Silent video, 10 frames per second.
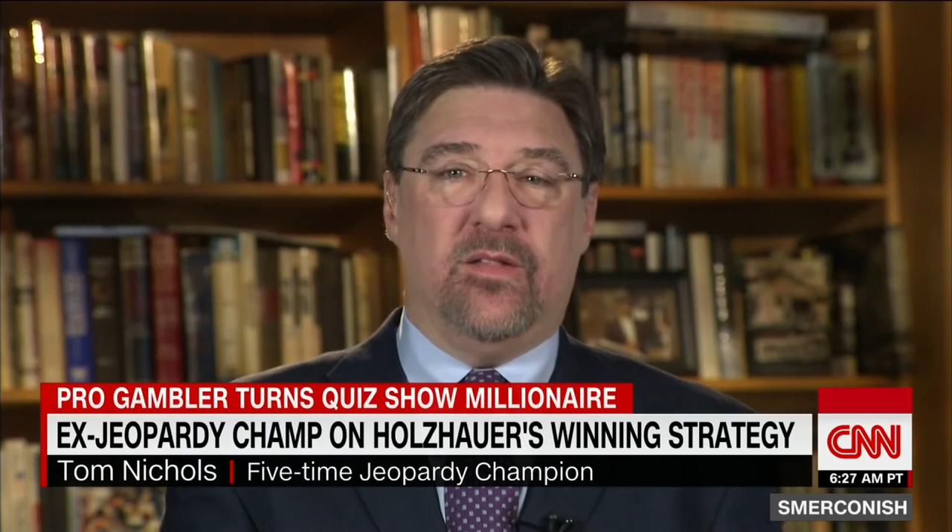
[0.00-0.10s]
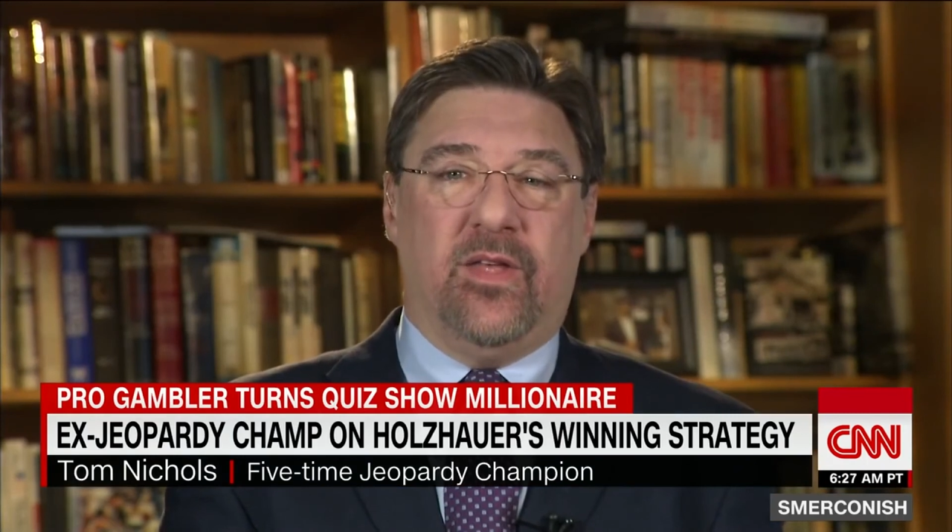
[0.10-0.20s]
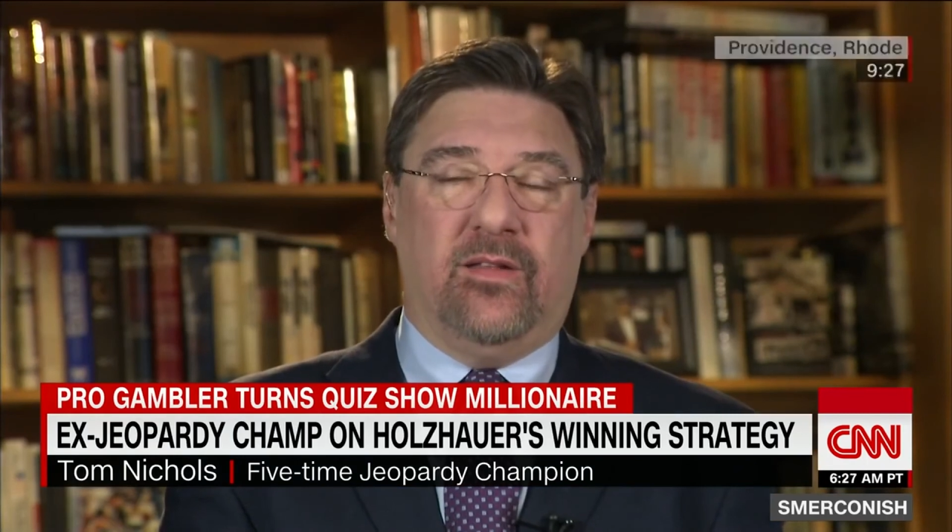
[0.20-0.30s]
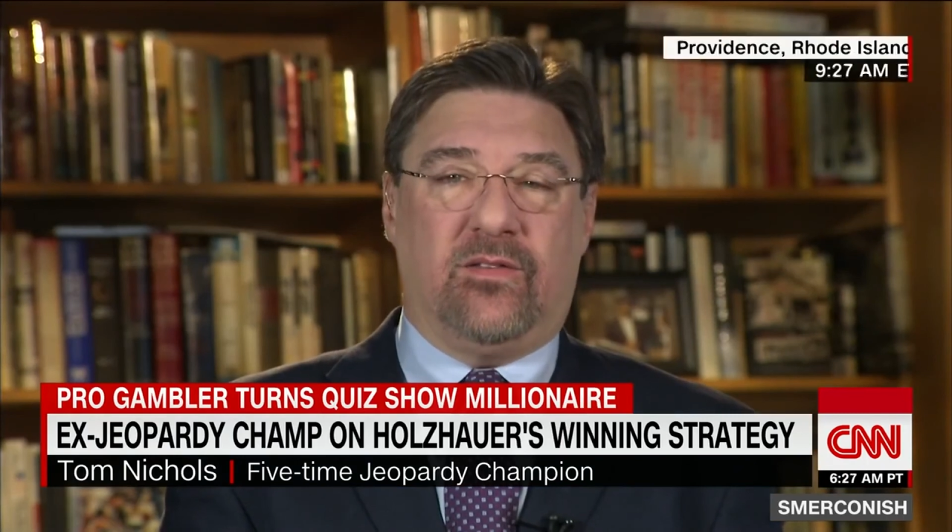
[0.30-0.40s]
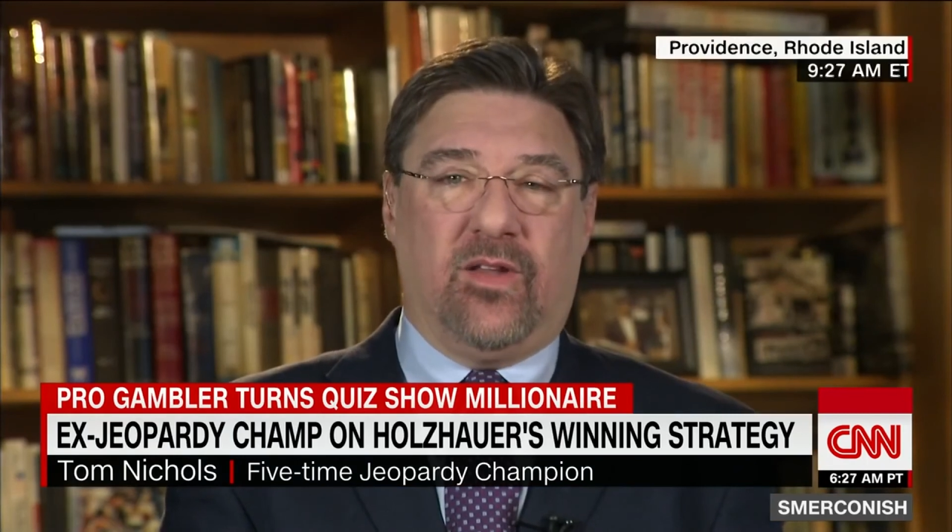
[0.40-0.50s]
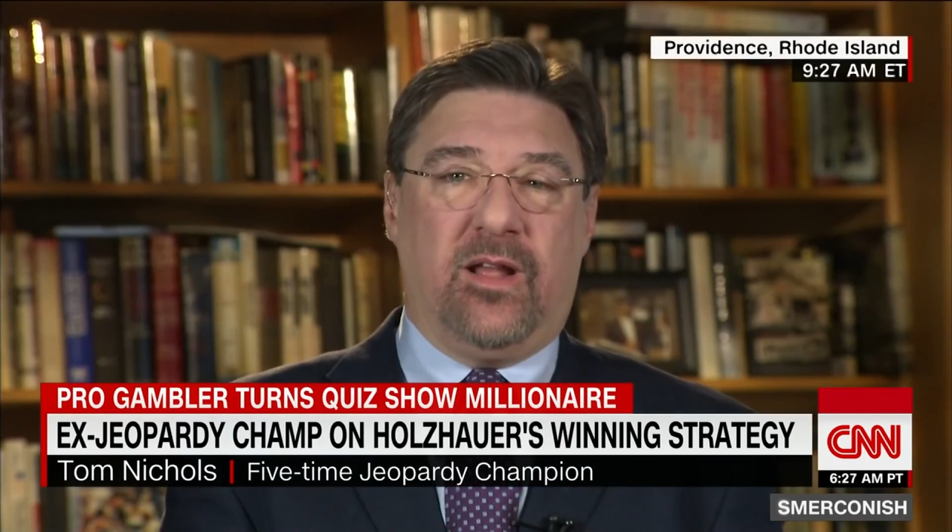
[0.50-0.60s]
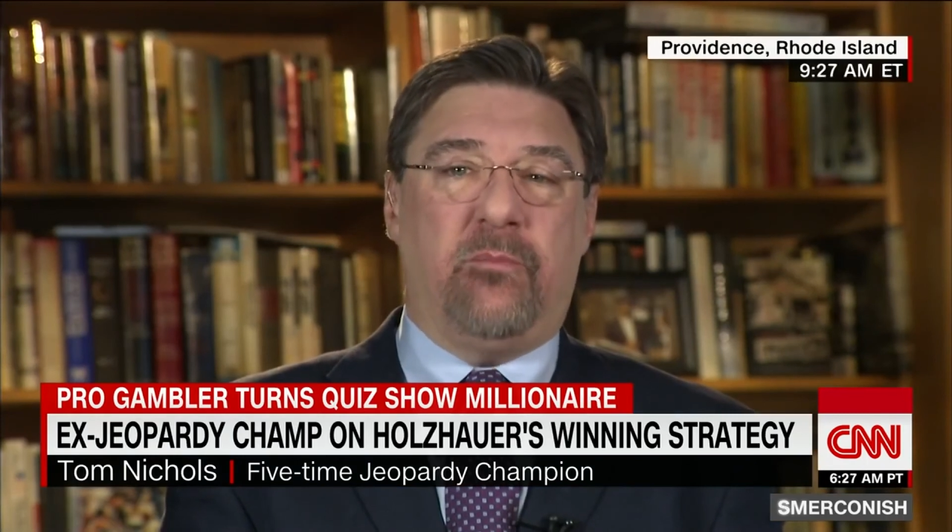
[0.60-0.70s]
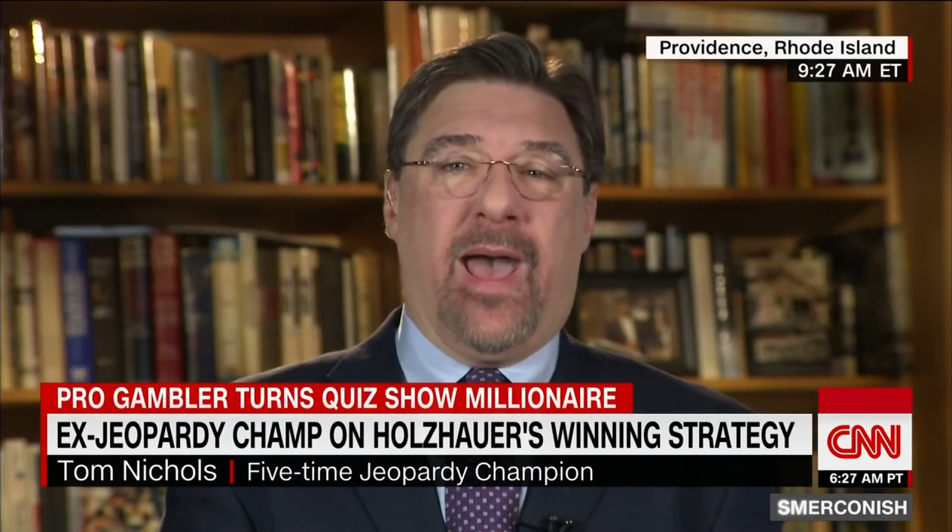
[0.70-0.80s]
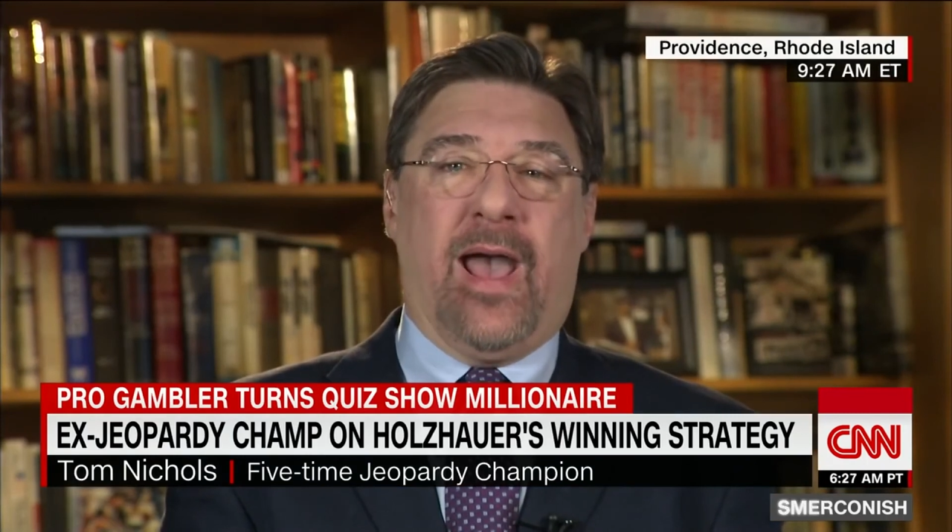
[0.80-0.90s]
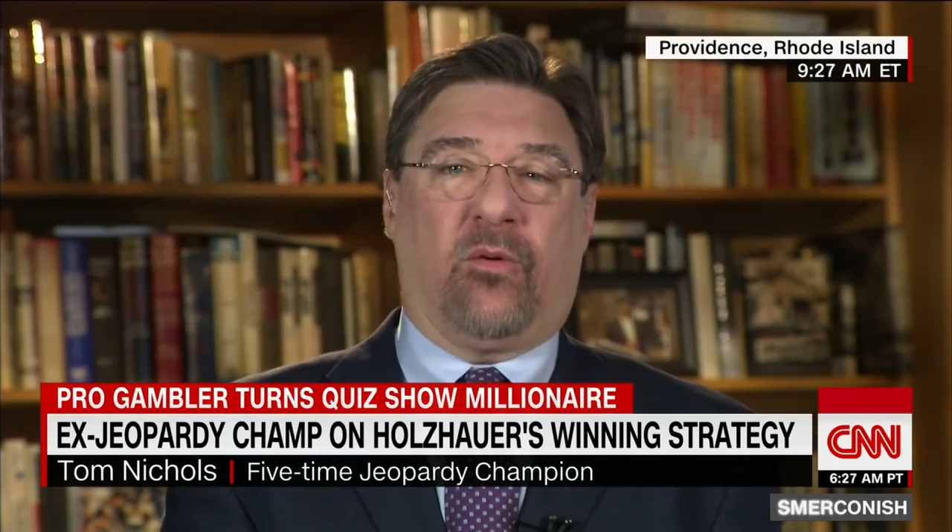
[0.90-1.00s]
than sitting
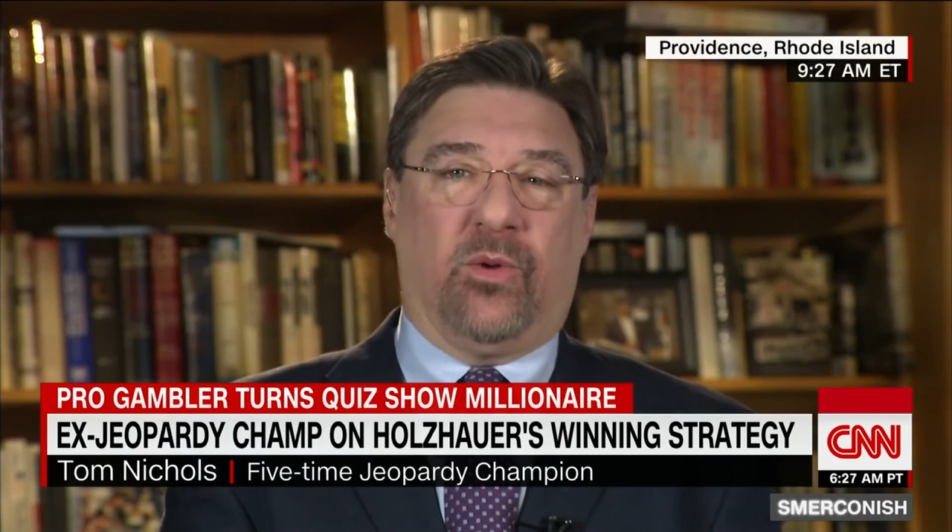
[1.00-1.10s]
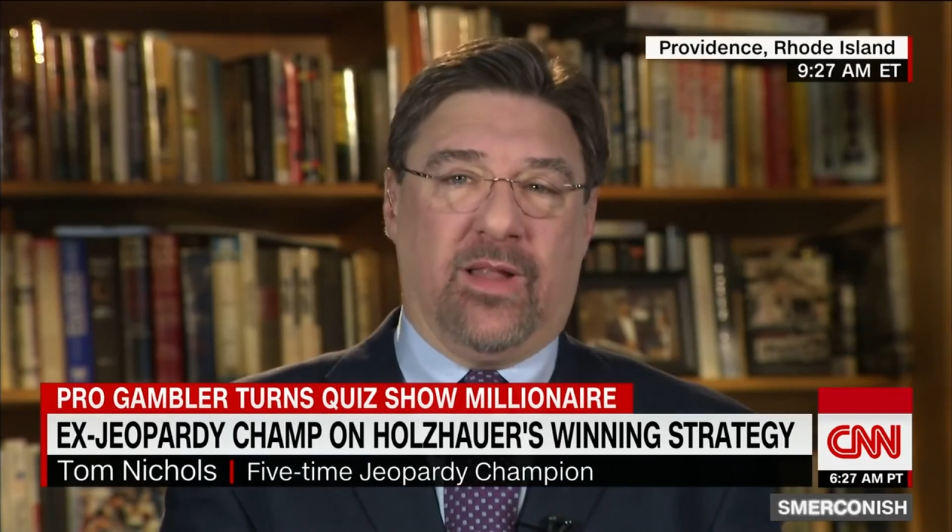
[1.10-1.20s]
back,